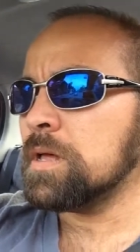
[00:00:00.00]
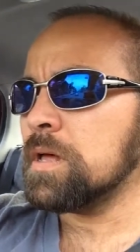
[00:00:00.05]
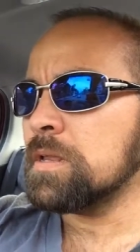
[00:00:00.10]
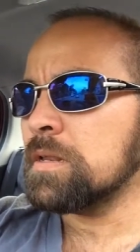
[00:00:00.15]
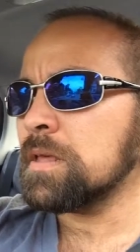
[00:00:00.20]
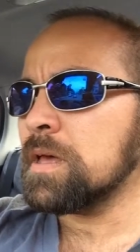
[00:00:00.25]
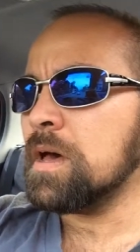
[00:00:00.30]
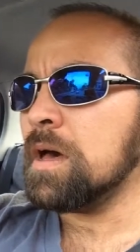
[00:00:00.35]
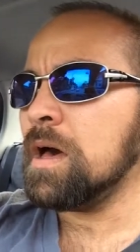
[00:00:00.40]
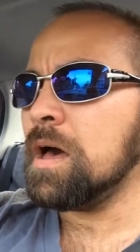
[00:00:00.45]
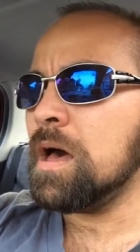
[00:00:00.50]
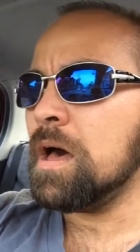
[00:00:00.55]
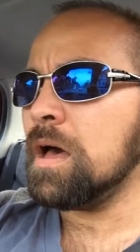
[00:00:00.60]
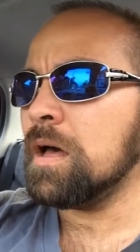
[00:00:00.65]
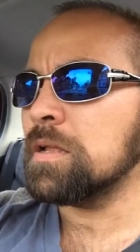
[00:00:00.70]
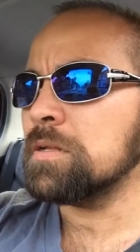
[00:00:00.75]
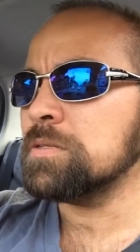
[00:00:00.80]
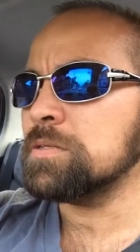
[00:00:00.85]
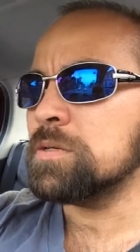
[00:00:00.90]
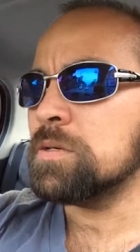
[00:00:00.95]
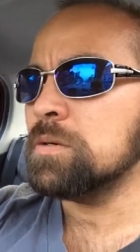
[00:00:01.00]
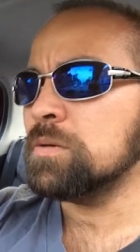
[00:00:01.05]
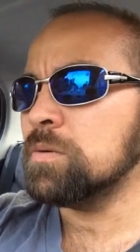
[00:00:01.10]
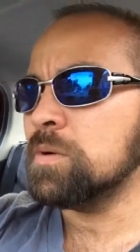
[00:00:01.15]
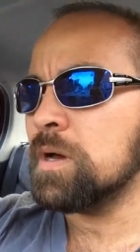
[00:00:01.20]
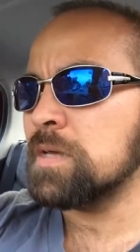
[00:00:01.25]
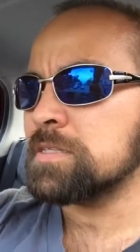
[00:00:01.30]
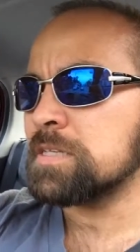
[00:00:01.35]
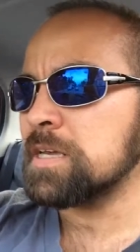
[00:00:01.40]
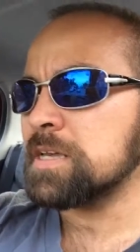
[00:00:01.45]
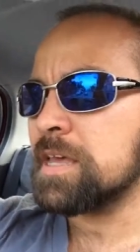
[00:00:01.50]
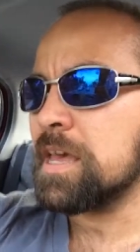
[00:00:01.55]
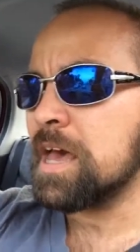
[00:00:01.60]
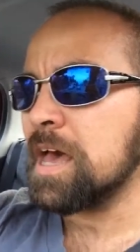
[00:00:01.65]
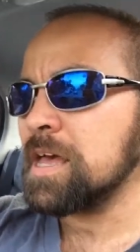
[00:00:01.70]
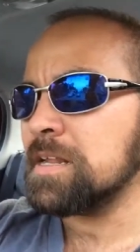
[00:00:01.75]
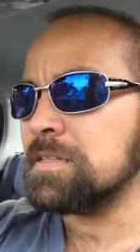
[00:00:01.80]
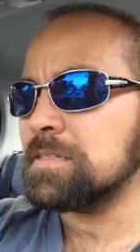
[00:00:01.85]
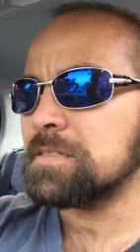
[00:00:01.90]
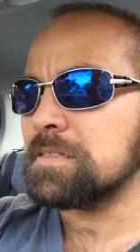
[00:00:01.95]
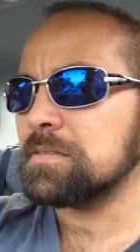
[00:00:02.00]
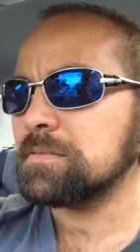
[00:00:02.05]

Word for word: Don Gato was a cat.